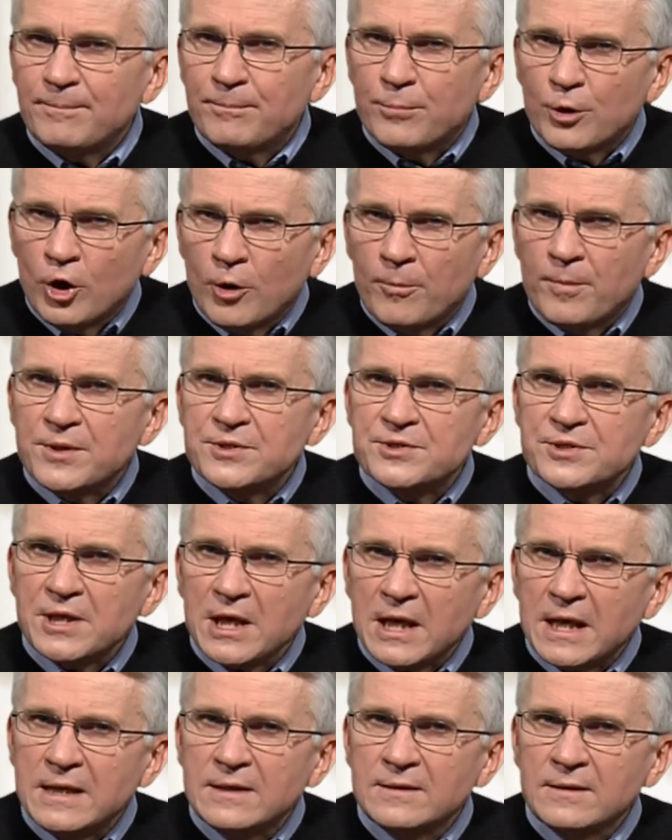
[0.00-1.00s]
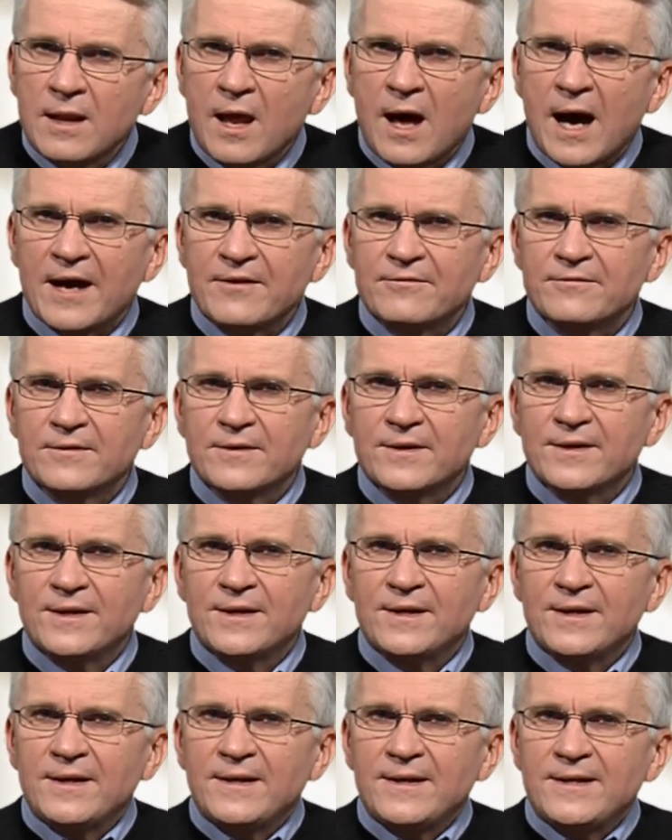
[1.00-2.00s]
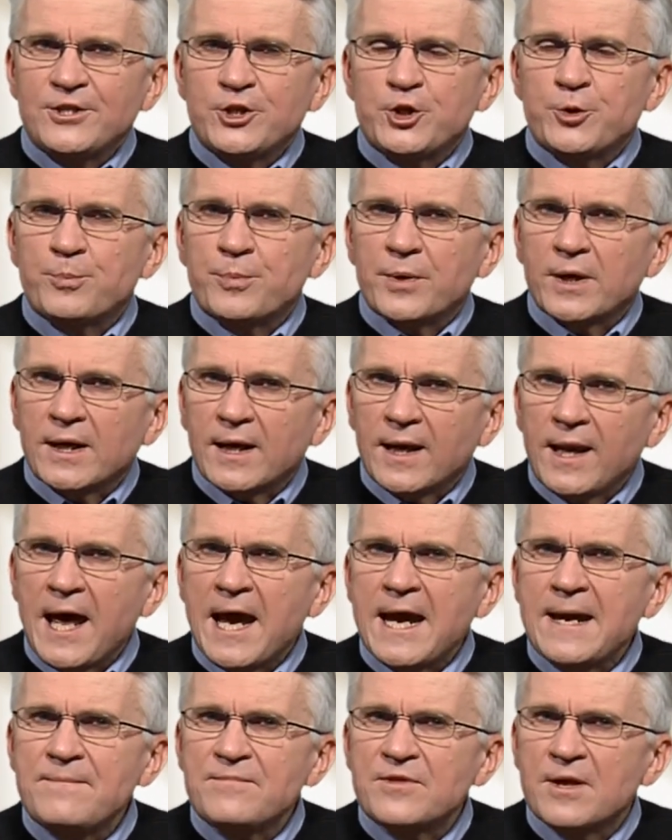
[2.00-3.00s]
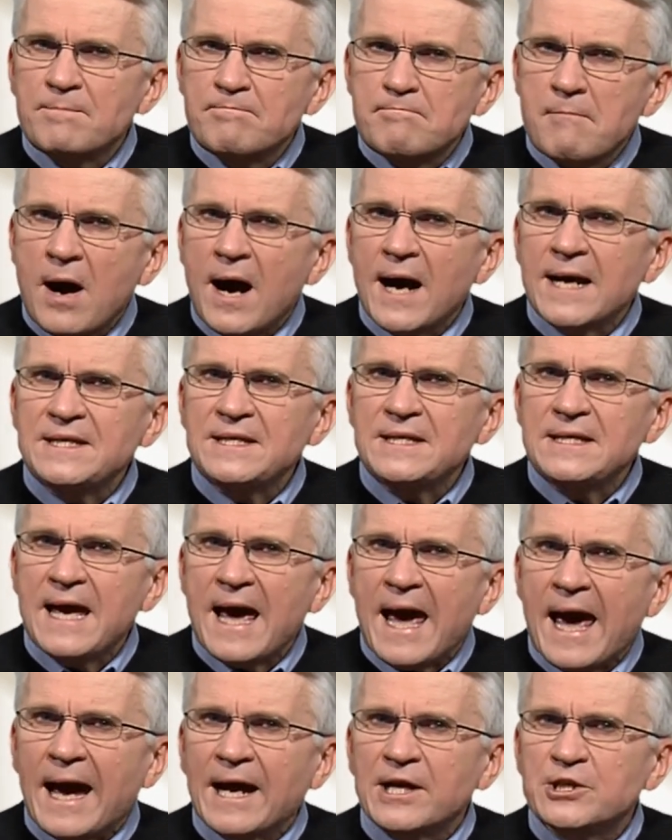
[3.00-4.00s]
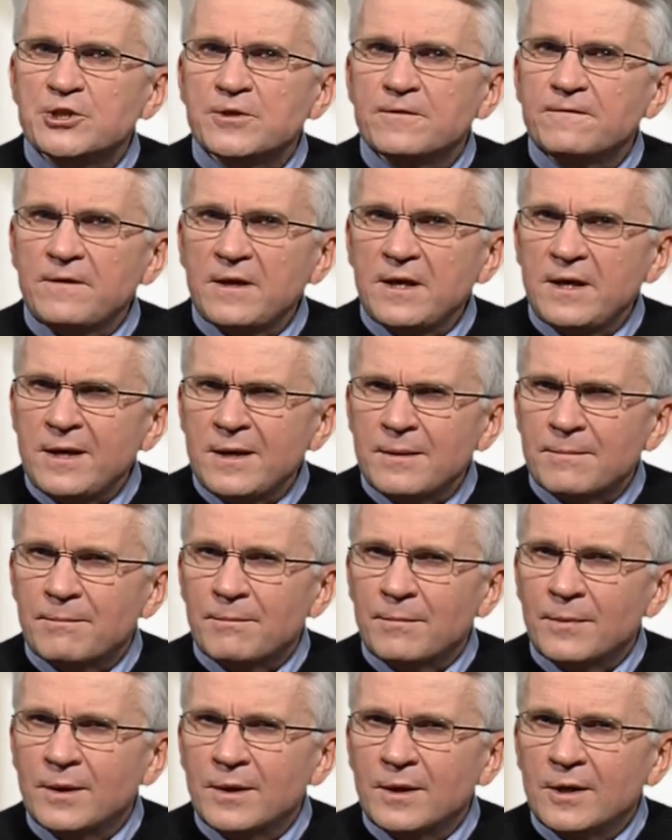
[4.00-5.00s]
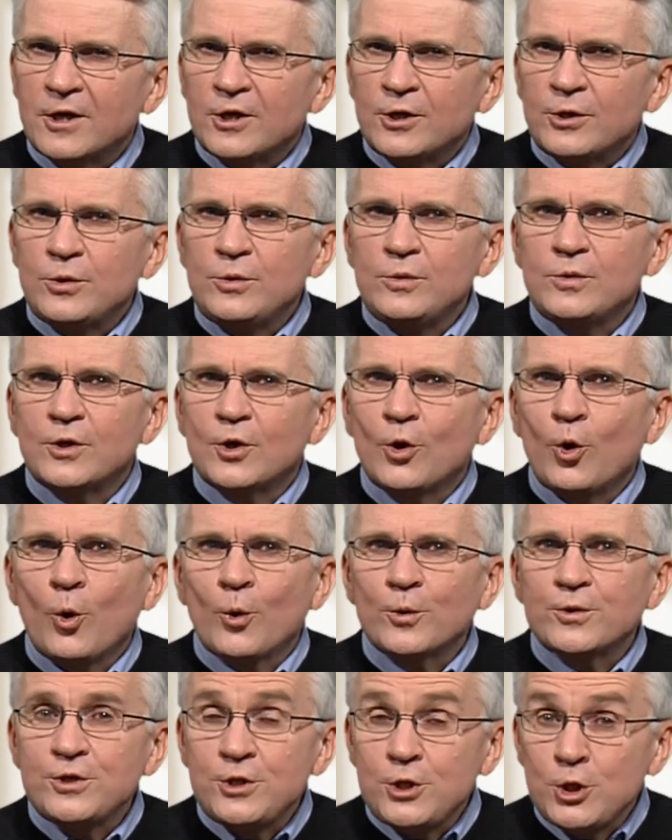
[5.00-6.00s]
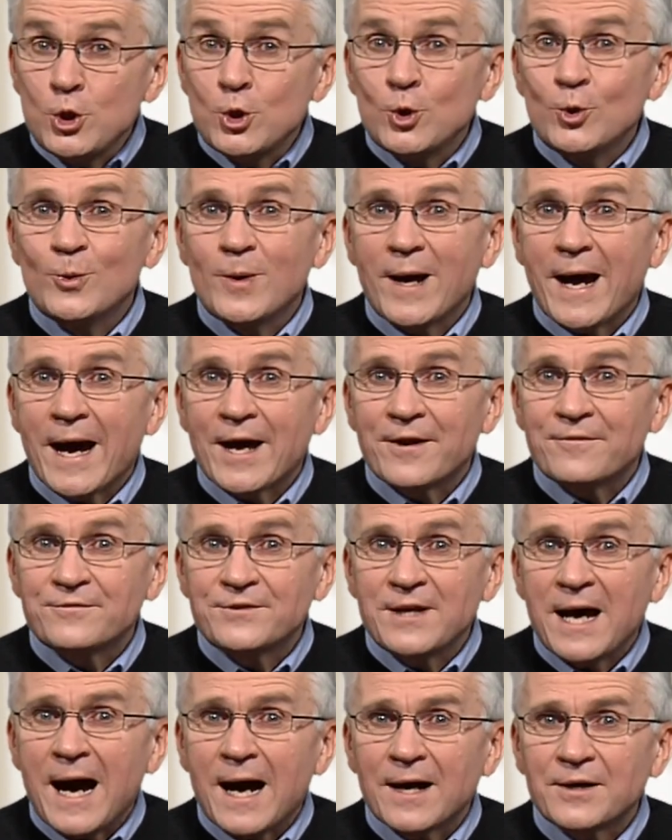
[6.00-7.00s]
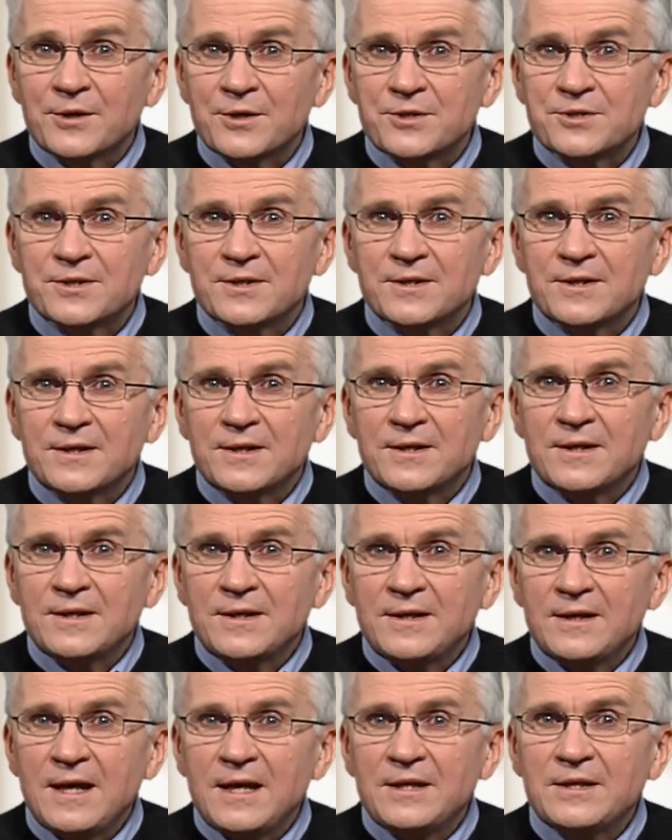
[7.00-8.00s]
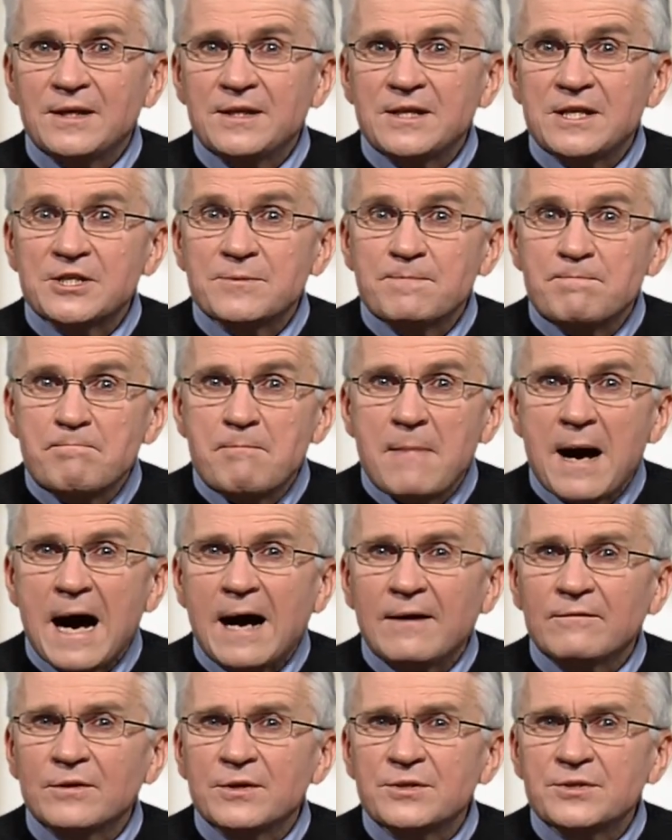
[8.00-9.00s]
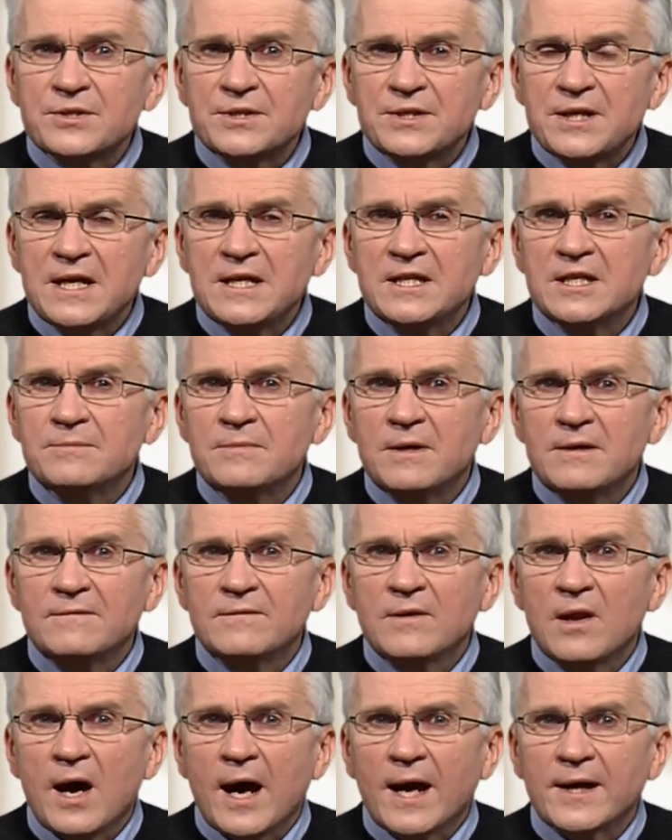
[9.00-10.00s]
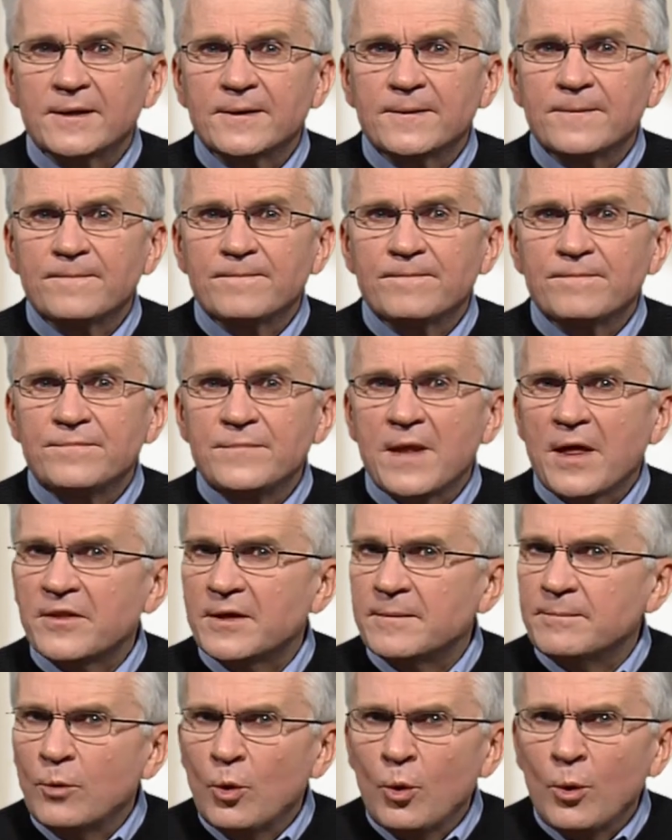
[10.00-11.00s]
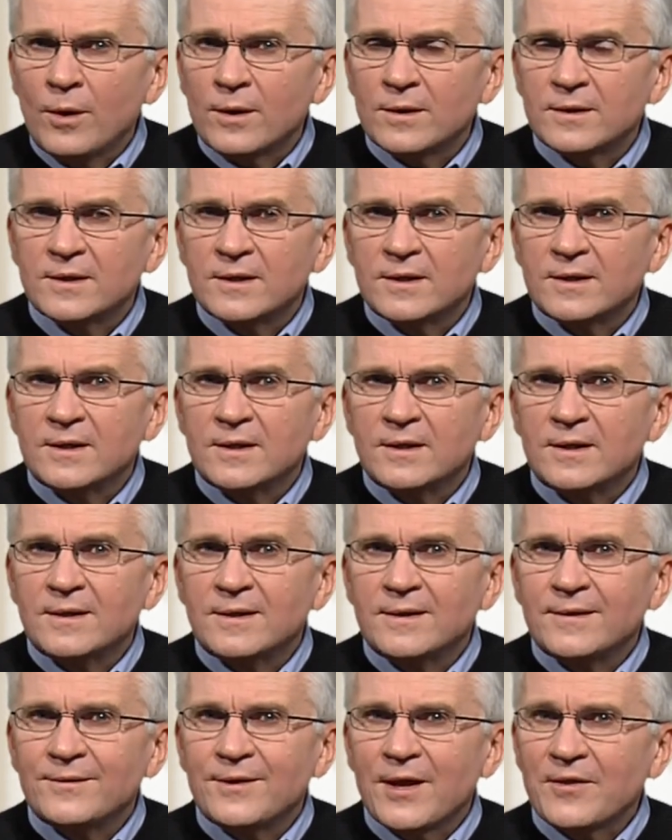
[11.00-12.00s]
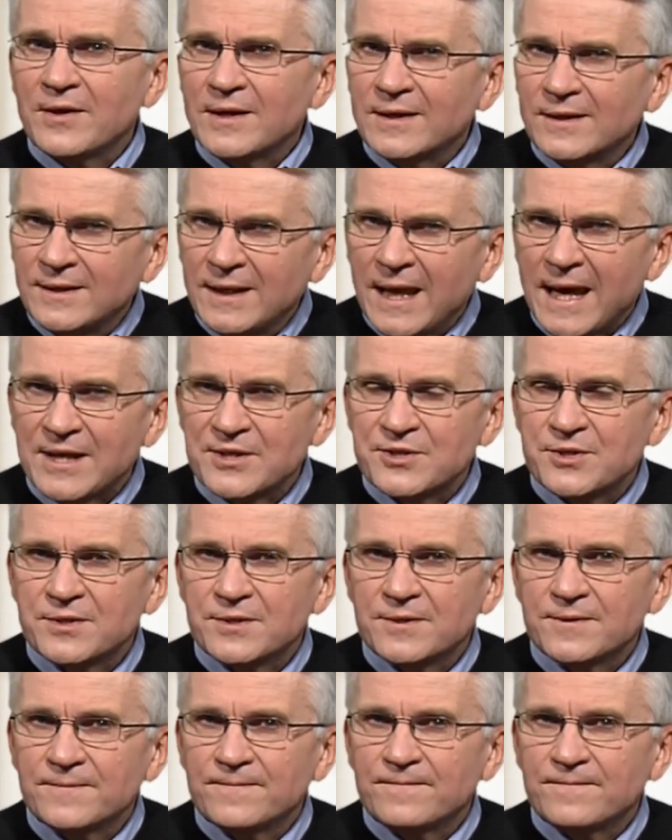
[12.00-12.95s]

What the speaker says: purpose in life, to proclaim the mighty acts of him who called you out of darkness into this marvelous kingdom of light. Nothing more, nothing less.